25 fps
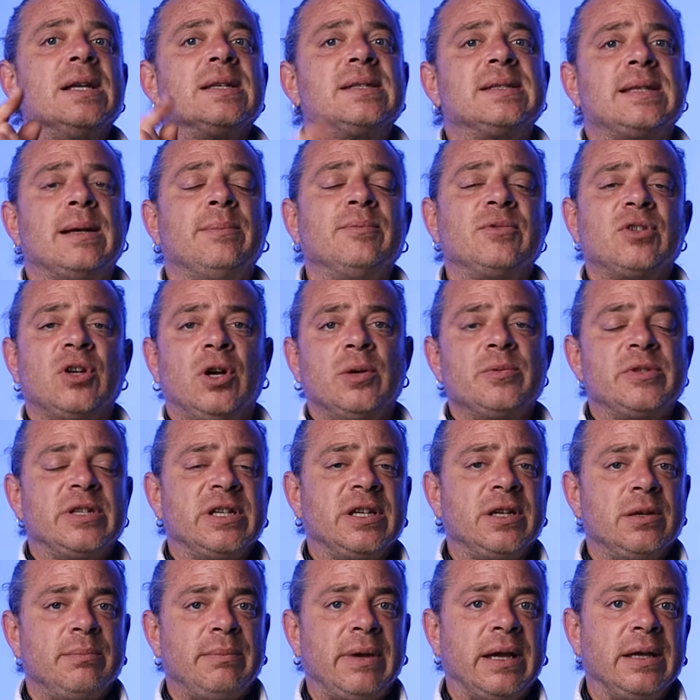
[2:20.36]
Sometimes it
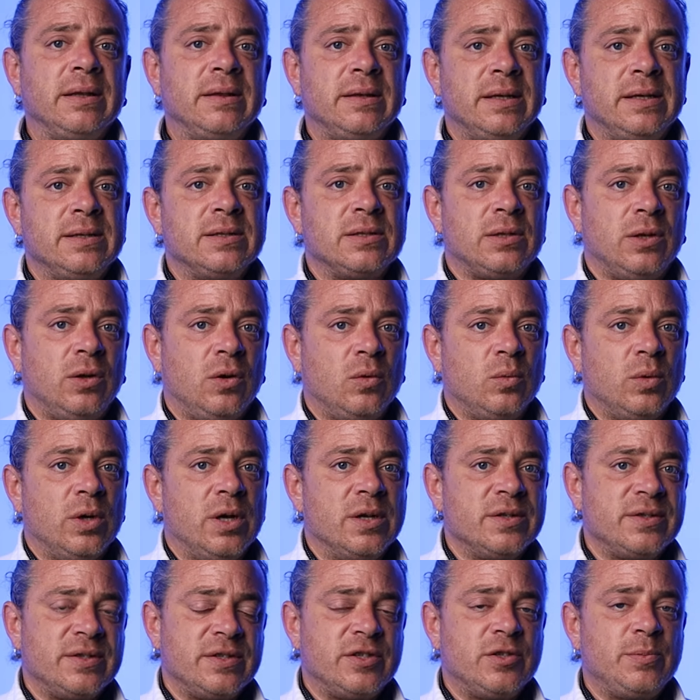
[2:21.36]
can make things a lot
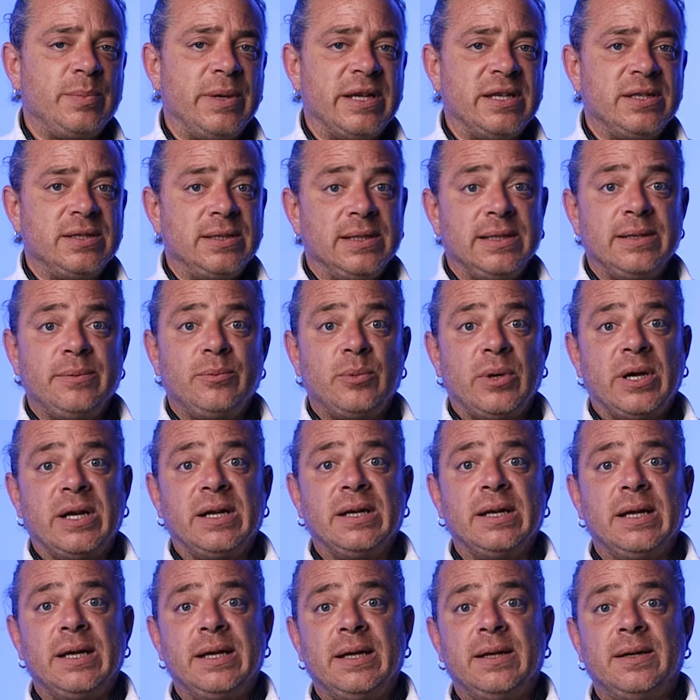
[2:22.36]
worse, especially
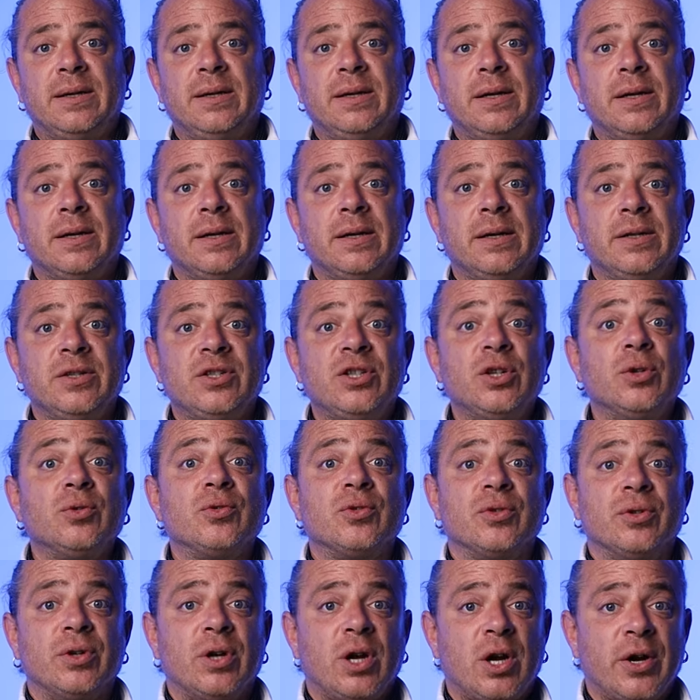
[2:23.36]
when it, uh,
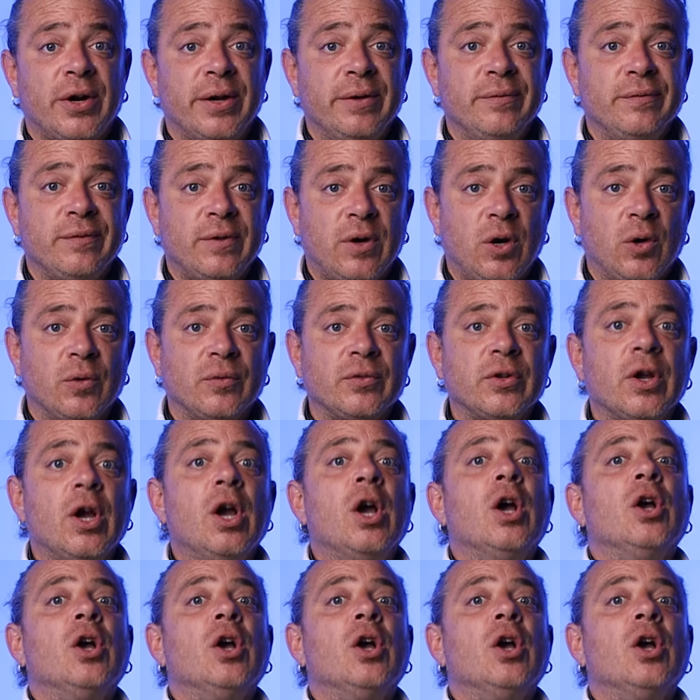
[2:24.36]
children are involved.